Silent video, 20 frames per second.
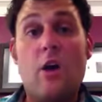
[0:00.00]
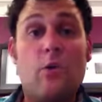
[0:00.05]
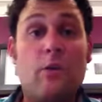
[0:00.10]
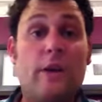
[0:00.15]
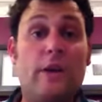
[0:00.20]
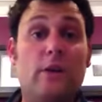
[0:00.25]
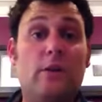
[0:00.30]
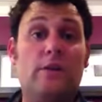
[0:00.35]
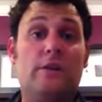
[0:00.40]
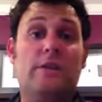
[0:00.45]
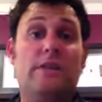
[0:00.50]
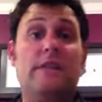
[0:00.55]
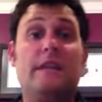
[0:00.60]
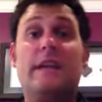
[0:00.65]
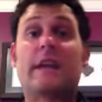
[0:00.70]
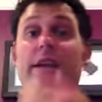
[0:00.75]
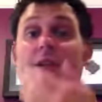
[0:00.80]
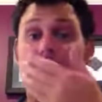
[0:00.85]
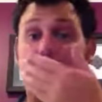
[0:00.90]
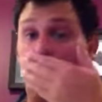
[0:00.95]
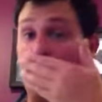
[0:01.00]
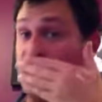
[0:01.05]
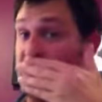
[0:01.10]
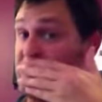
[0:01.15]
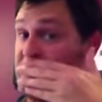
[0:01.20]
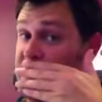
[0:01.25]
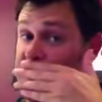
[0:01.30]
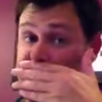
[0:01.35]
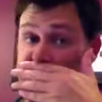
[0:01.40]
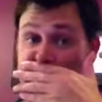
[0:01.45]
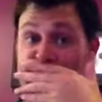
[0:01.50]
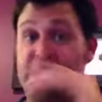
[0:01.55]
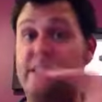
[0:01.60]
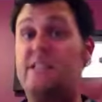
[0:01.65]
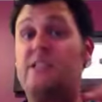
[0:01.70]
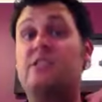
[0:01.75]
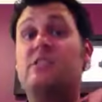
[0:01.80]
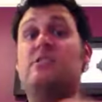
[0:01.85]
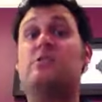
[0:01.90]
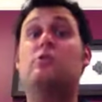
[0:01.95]
We looked at the Ken
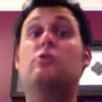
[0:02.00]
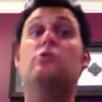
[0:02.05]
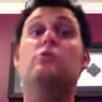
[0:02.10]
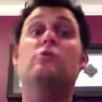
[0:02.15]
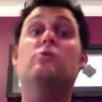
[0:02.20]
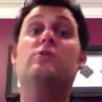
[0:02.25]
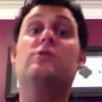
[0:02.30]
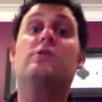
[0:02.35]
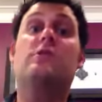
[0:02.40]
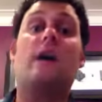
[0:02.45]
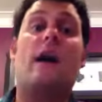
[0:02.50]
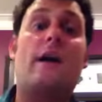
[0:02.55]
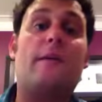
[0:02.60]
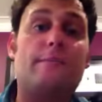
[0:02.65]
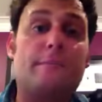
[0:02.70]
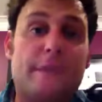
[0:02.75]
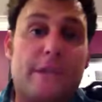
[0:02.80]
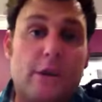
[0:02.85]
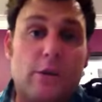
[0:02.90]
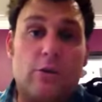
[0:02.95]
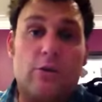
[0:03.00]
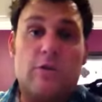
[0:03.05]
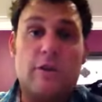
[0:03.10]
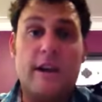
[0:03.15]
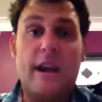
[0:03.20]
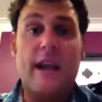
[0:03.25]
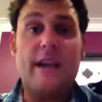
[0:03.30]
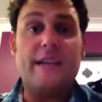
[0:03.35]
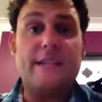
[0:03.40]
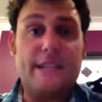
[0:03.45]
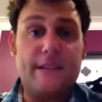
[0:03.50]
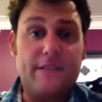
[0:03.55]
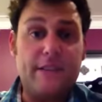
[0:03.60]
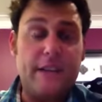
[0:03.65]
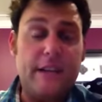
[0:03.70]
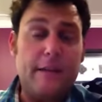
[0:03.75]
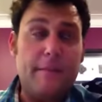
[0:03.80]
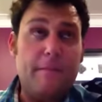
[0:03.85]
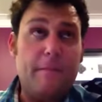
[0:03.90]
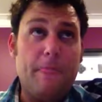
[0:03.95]
Robinson School's Kill
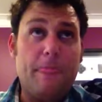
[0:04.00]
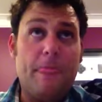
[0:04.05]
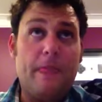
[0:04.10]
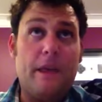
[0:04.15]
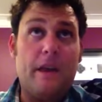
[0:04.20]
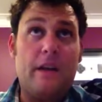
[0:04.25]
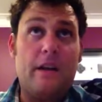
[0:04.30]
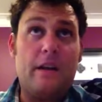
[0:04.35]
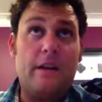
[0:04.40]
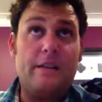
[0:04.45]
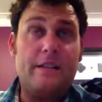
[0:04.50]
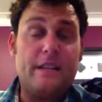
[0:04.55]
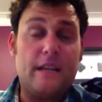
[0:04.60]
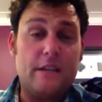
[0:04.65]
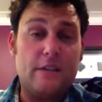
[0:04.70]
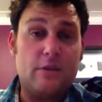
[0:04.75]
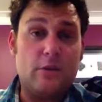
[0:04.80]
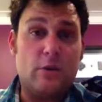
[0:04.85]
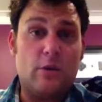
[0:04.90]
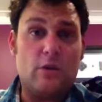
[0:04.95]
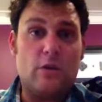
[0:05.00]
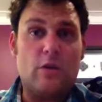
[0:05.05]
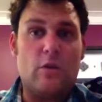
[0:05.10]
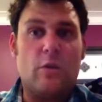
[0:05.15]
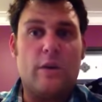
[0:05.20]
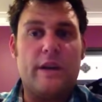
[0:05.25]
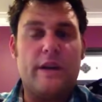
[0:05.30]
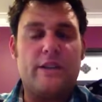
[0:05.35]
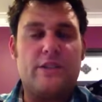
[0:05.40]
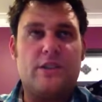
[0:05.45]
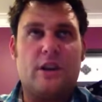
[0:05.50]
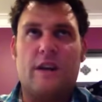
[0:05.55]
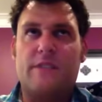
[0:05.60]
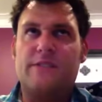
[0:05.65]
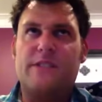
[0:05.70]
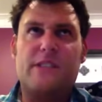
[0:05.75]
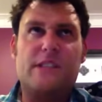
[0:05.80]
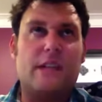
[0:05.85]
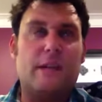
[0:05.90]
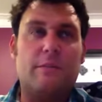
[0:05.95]
Creativity TED Talk, which I've
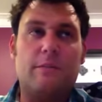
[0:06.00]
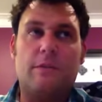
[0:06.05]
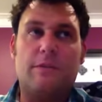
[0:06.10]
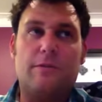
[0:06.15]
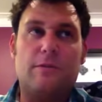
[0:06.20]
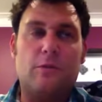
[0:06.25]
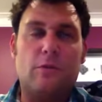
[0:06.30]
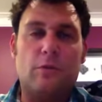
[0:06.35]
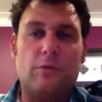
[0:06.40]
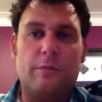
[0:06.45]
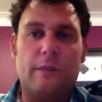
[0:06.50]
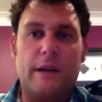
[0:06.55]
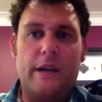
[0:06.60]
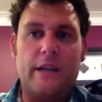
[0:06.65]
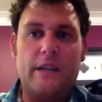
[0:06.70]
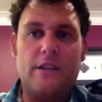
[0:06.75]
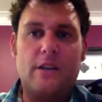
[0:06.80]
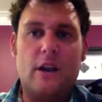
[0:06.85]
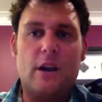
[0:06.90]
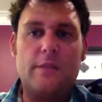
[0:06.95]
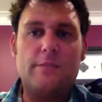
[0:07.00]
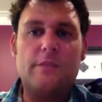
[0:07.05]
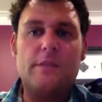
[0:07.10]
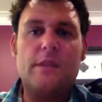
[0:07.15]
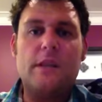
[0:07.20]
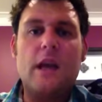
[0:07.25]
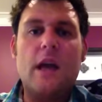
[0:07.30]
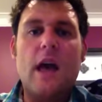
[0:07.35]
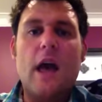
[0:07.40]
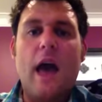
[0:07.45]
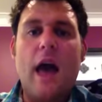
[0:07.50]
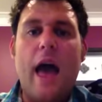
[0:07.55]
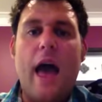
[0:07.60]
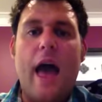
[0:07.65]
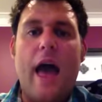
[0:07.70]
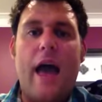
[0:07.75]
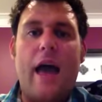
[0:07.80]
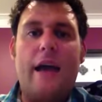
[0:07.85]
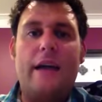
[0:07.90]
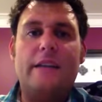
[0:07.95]
seen before many times,
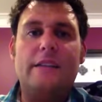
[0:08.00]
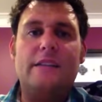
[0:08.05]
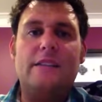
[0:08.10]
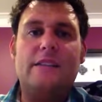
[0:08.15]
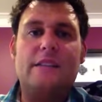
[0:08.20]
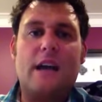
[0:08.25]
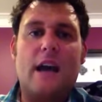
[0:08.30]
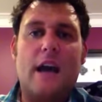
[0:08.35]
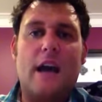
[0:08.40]
and